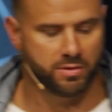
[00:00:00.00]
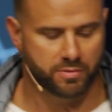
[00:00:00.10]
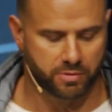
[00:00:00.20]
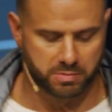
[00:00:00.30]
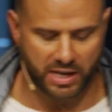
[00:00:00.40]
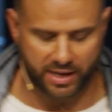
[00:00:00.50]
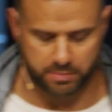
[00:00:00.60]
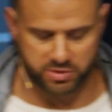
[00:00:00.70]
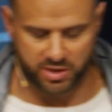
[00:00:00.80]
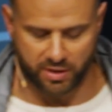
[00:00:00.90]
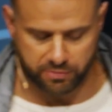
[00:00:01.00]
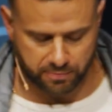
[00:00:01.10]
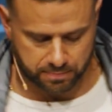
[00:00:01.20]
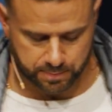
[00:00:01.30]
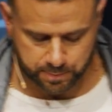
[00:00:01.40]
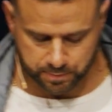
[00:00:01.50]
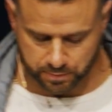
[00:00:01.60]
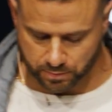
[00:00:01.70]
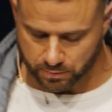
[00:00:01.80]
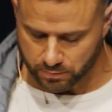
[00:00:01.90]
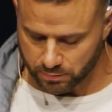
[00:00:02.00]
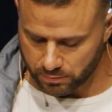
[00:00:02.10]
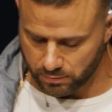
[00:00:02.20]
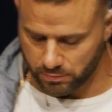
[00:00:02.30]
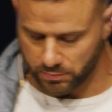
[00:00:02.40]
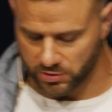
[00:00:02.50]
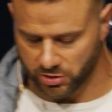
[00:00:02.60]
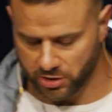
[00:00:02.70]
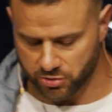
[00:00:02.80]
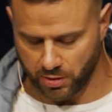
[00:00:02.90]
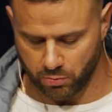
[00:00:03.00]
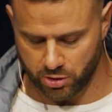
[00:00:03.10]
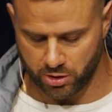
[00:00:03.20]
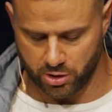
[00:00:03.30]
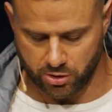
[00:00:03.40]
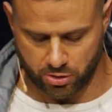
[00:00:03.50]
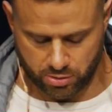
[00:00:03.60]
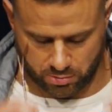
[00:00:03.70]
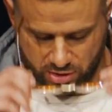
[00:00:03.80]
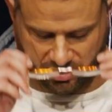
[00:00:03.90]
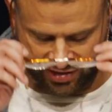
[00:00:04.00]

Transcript: from God himself. So here's what I want you to do. I want you